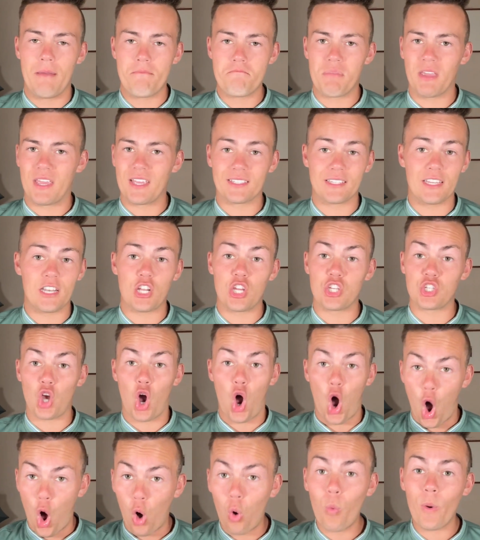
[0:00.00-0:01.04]
because it is
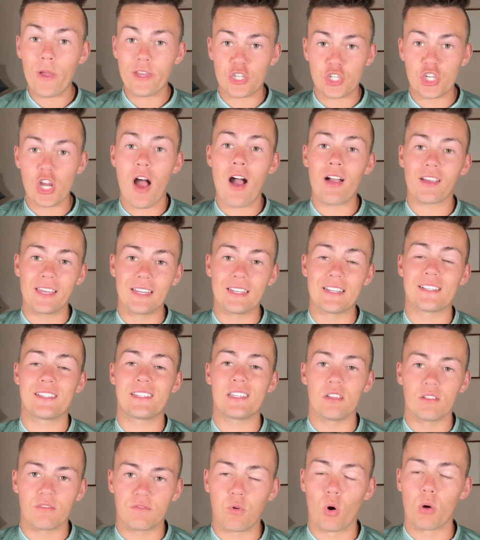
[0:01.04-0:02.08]
always shocking to
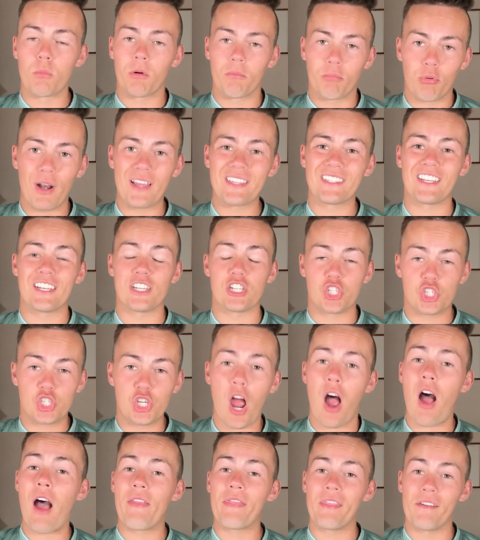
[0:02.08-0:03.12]
see a former president
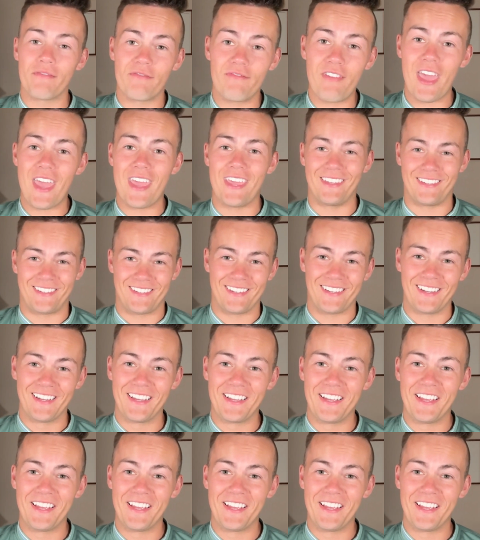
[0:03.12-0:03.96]
shot in the face.